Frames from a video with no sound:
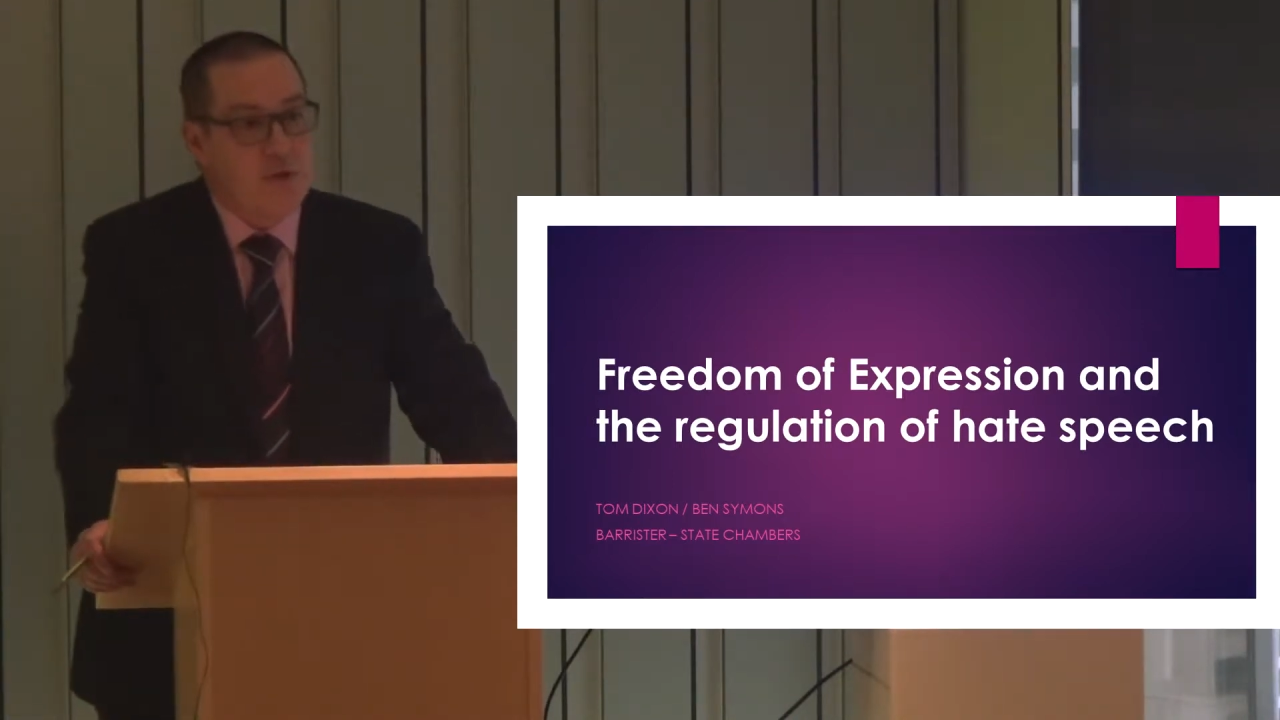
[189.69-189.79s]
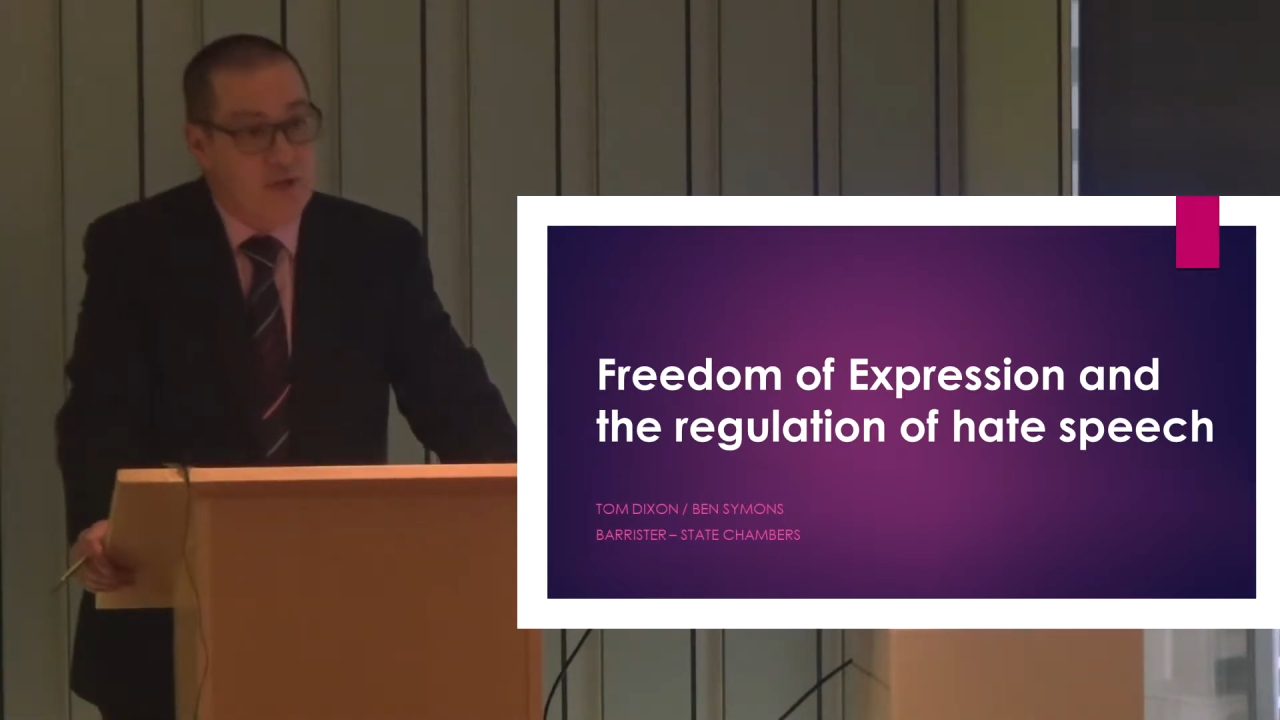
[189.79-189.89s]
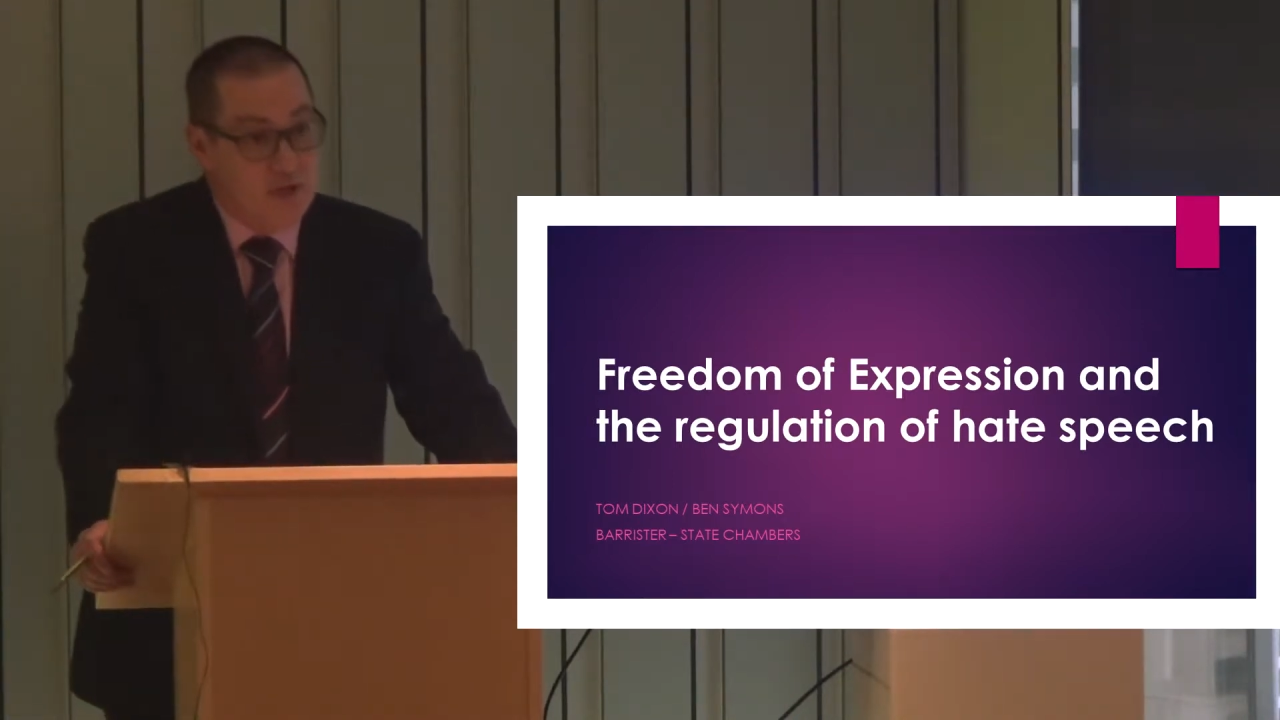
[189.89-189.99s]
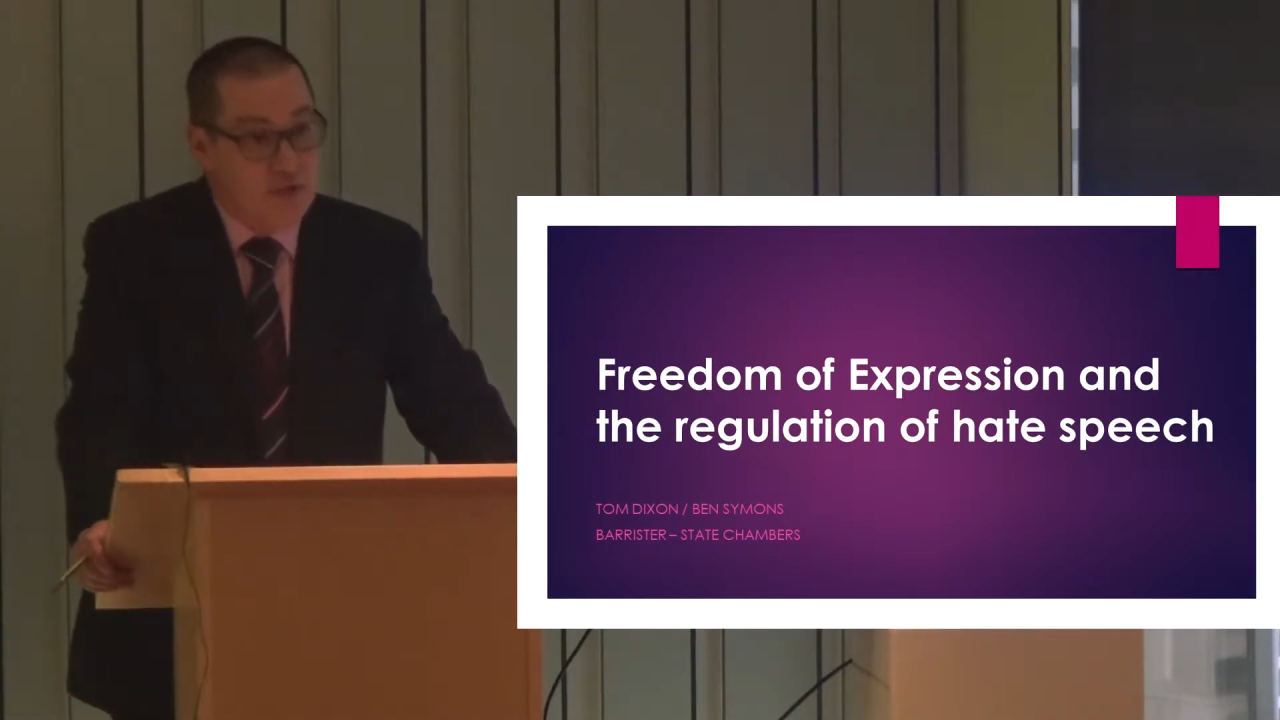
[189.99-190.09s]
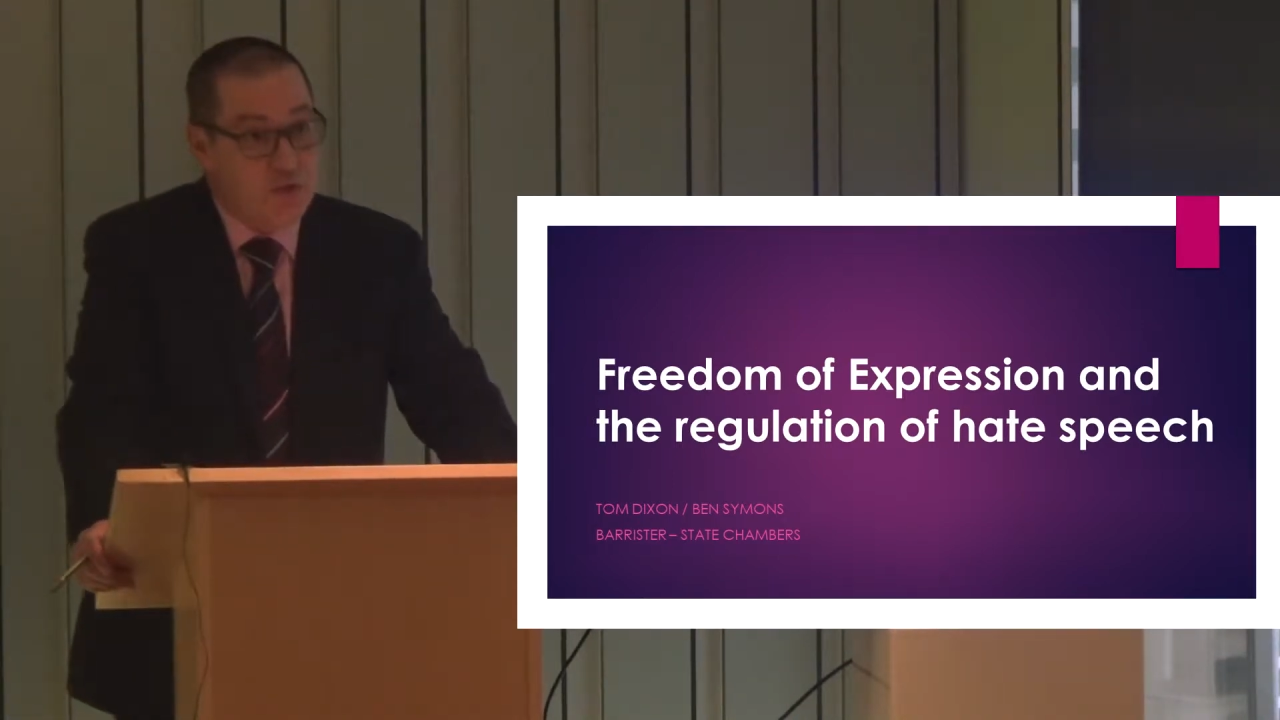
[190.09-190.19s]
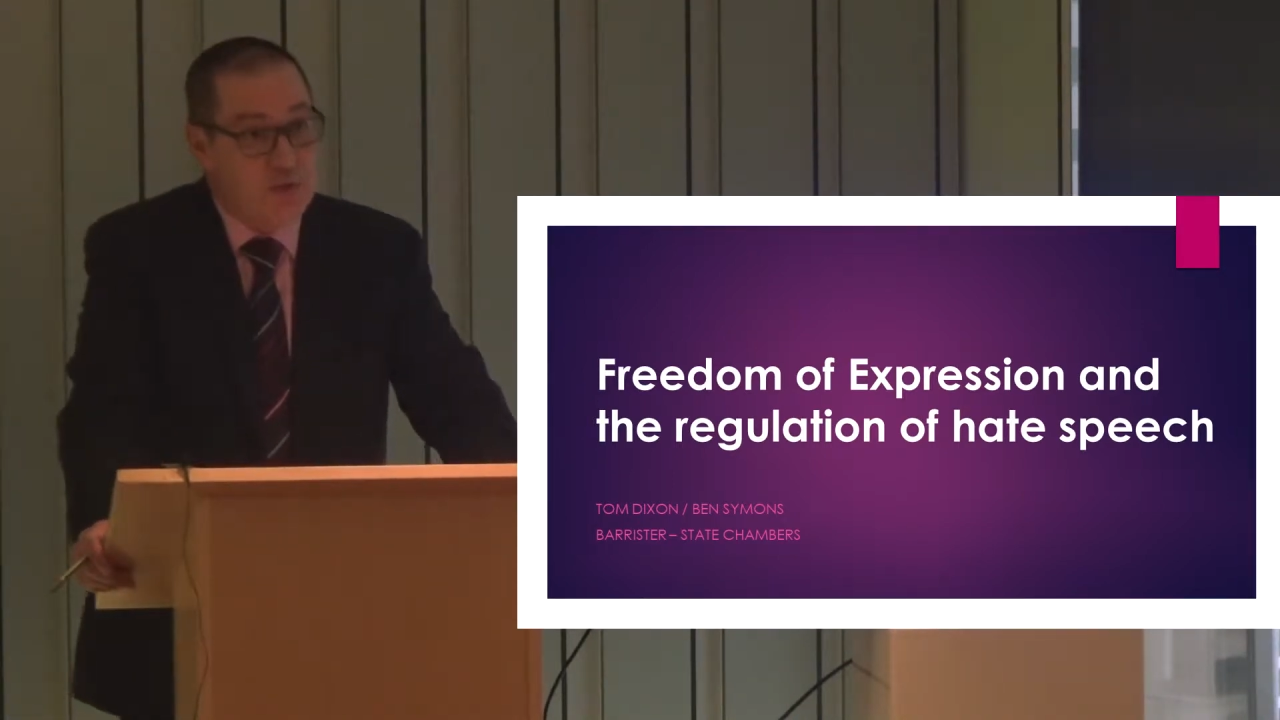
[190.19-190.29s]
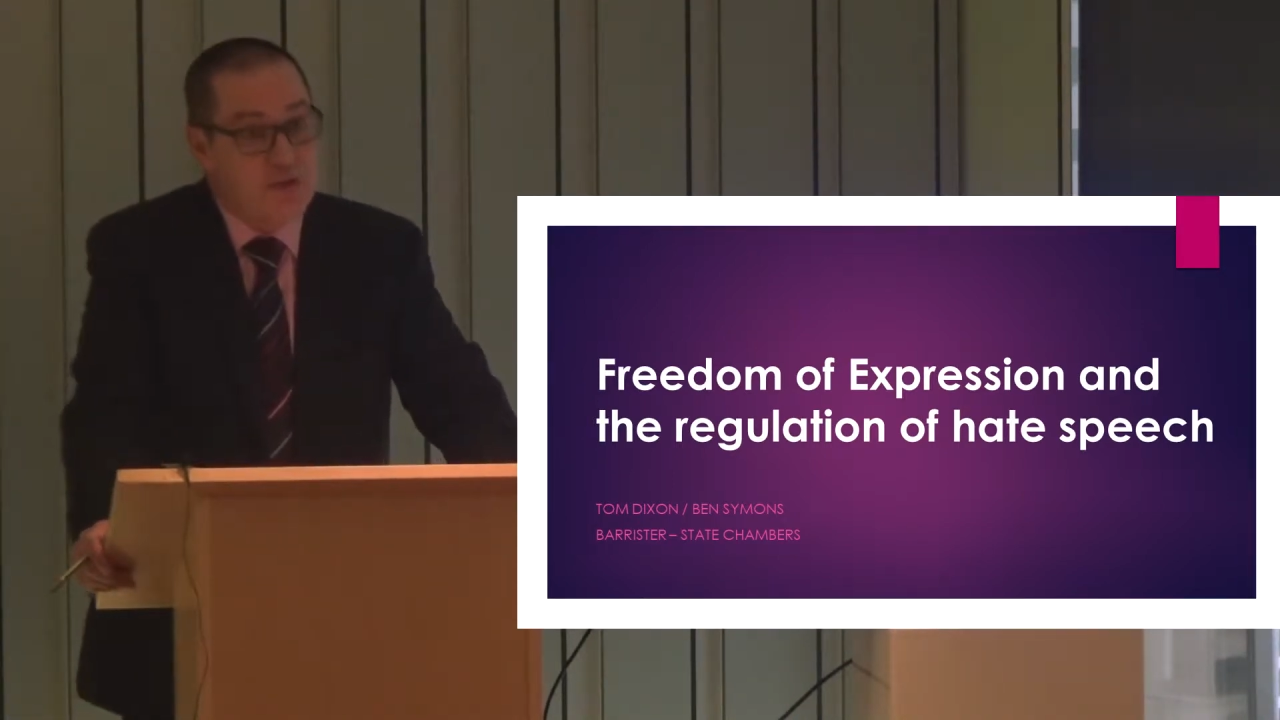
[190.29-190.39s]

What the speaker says: history,